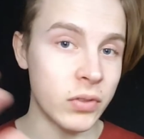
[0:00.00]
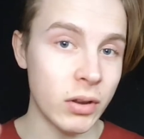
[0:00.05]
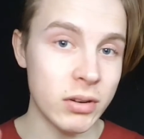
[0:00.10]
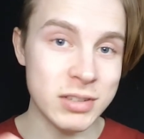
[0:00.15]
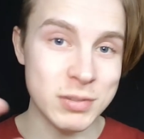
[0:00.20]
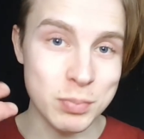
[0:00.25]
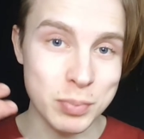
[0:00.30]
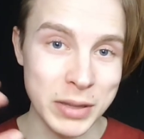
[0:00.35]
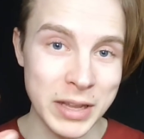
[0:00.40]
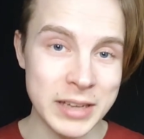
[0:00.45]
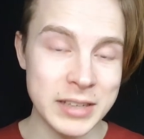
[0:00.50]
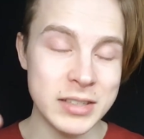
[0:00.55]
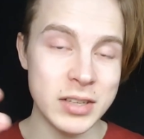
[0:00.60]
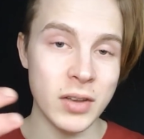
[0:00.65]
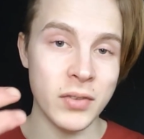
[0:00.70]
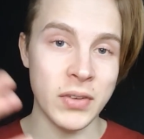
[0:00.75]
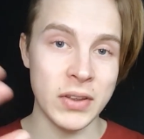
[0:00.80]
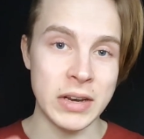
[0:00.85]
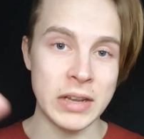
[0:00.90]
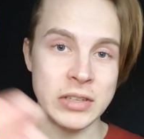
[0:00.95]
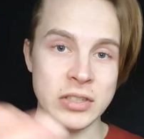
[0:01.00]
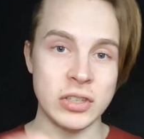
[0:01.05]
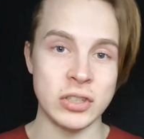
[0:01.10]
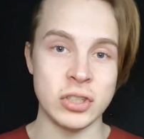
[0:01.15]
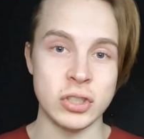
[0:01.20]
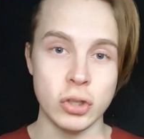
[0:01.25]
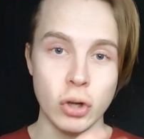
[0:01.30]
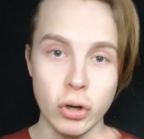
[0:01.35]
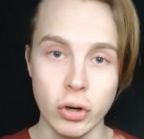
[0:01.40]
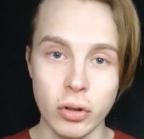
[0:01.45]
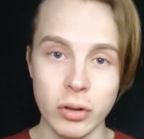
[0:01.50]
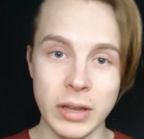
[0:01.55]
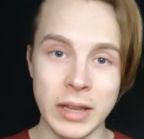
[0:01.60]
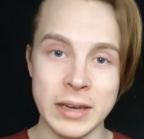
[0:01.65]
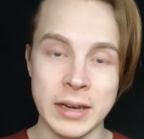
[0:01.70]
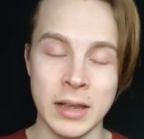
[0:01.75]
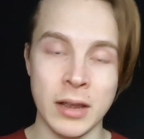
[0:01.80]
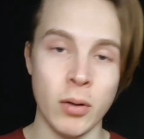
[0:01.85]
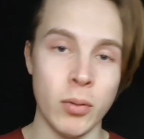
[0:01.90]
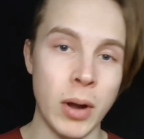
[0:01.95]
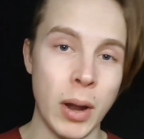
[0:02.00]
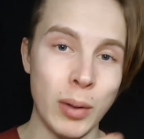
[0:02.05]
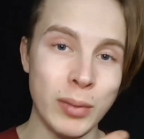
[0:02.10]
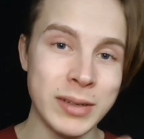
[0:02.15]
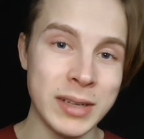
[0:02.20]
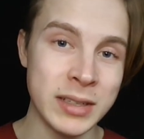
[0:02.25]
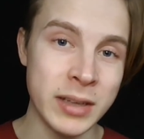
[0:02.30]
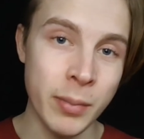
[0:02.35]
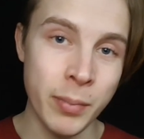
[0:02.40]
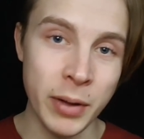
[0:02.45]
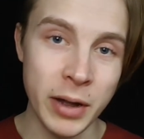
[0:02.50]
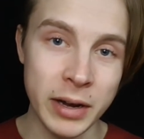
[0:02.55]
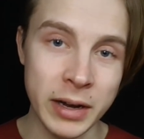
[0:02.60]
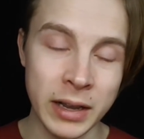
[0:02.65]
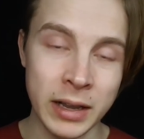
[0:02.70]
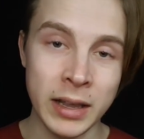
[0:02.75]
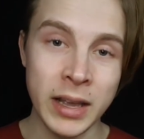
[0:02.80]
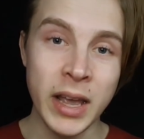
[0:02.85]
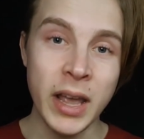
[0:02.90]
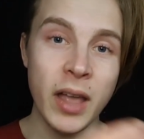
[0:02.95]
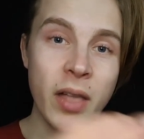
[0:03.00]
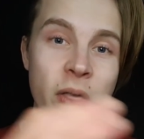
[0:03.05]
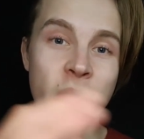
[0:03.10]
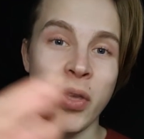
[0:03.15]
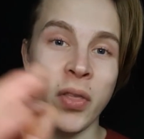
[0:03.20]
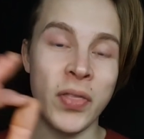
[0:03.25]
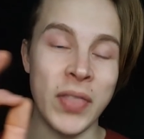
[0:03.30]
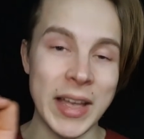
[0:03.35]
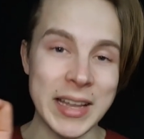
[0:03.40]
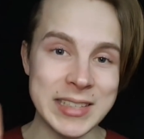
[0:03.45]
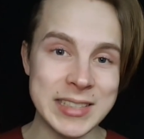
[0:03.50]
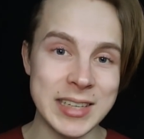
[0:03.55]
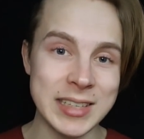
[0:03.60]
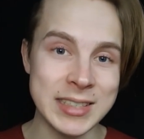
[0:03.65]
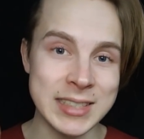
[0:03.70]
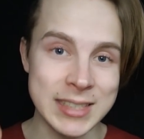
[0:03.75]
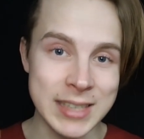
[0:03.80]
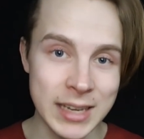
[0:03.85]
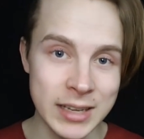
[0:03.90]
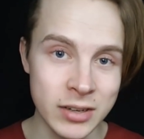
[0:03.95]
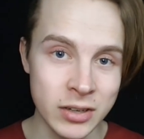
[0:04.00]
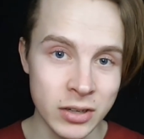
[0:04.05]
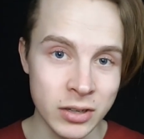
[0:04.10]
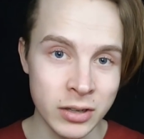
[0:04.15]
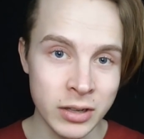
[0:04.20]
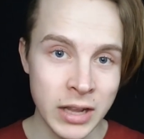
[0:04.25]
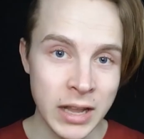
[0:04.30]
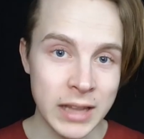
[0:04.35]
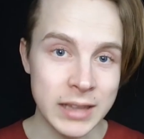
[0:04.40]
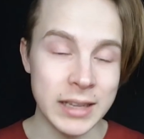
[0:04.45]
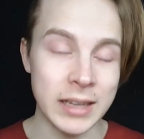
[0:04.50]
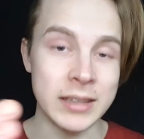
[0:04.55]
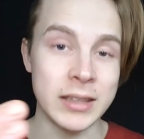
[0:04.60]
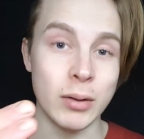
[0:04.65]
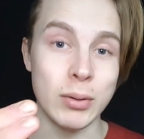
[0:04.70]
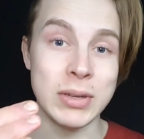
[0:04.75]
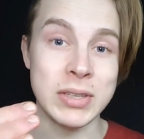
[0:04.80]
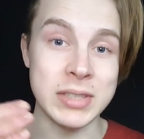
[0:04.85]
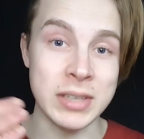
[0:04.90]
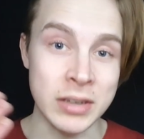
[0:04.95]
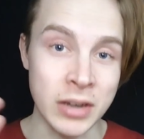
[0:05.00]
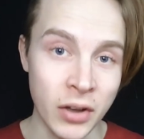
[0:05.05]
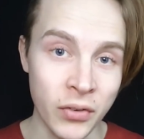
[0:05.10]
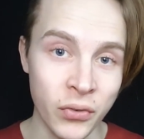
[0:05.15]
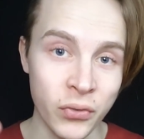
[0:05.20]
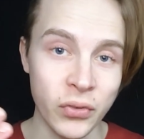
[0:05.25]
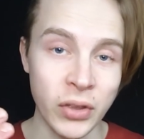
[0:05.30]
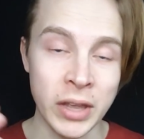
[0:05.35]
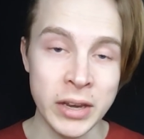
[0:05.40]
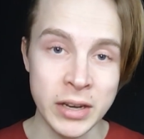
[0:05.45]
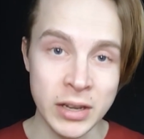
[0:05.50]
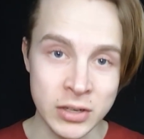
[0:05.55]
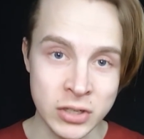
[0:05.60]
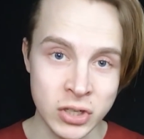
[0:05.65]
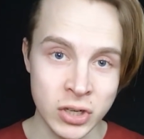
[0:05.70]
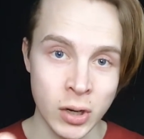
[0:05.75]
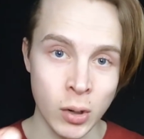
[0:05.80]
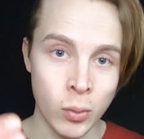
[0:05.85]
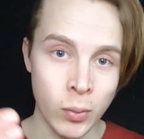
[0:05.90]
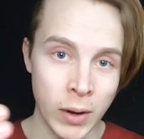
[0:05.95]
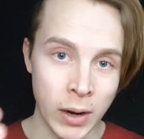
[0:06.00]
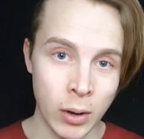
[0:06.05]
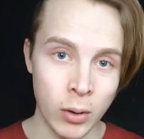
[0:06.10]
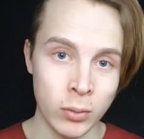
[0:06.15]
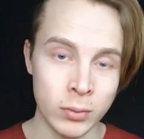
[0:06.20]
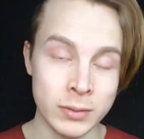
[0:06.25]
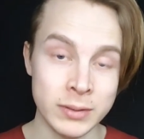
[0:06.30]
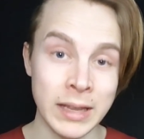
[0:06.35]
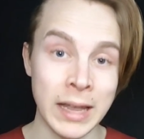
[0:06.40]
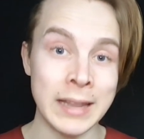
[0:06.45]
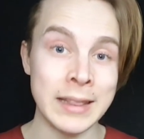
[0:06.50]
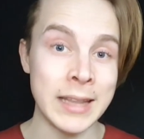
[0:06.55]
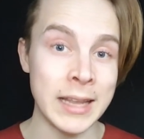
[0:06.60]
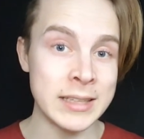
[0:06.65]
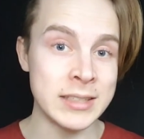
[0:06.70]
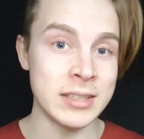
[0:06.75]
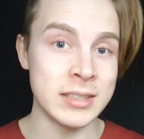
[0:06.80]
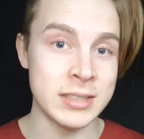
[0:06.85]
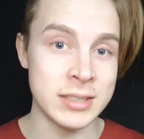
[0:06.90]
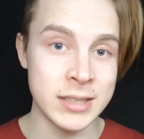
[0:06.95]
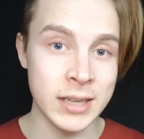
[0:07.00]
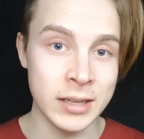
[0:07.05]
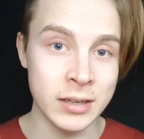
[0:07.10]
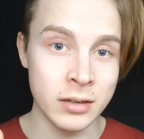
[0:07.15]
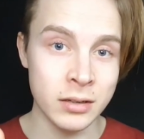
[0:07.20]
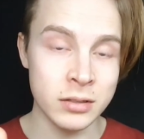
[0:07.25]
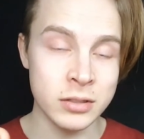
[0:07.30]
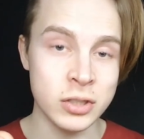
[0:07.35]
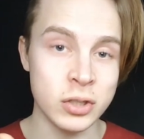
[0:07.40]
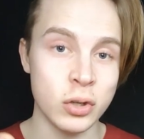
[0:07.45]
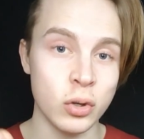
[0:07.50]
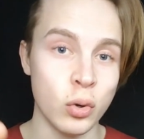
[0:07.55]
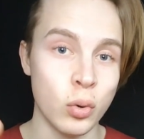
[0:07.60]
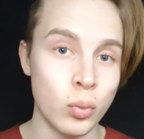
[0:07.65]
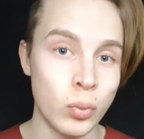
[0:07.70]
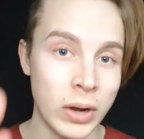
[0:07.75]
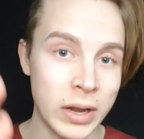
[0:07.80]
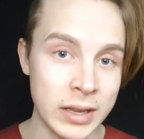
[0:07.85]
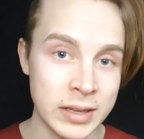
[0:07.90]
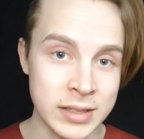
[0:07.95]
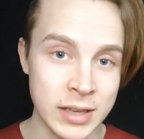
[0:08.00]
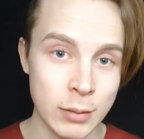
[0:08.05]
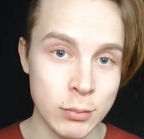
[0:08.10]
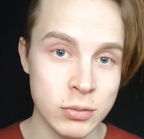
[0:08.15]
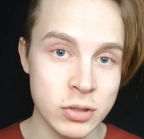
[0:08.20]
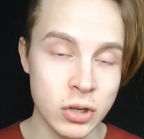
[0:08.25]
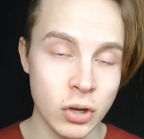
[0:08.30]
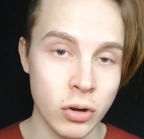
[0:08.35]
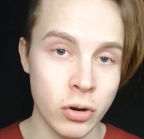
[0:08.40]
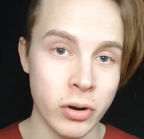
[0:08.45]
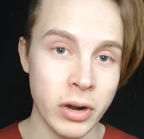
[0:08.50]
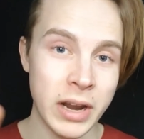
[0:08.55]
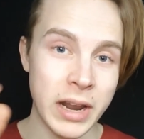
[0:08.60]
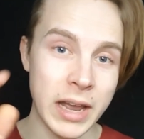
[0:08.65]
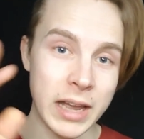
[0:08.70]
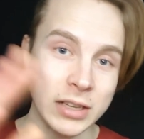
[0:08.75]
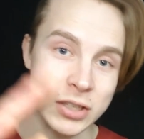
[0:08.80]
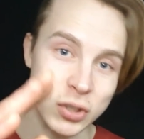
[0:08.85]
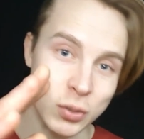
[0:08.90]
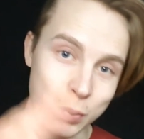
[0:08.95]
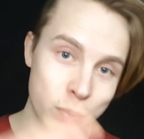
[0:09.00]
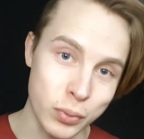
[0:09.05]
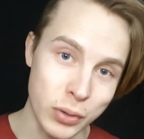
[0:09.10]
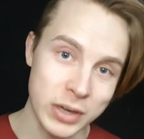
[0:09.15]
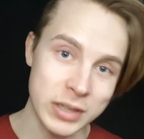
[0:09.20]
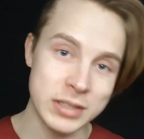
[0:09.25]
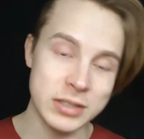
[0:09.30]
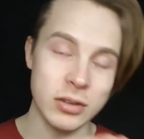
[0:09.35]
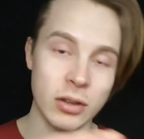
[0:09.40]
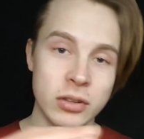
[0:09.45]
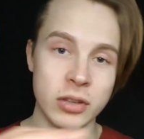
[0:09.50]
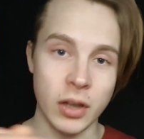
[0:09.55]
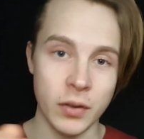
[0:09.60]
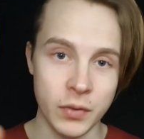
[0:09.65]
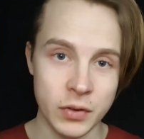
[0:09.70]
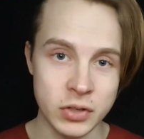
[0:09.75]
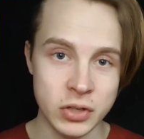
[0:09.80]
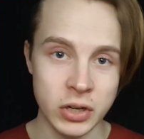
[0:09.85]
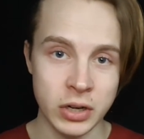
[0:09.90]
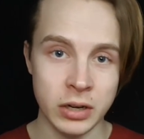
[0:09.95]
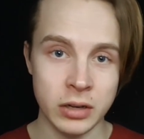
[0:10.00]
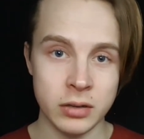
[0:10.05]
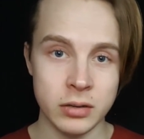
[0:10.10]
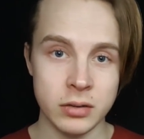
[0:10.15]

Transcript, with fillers: there's plenty of energy circulating around in the body, then that's a signal that there is enough energy around, and that's a signal to raise mTOR and suppress autophagy.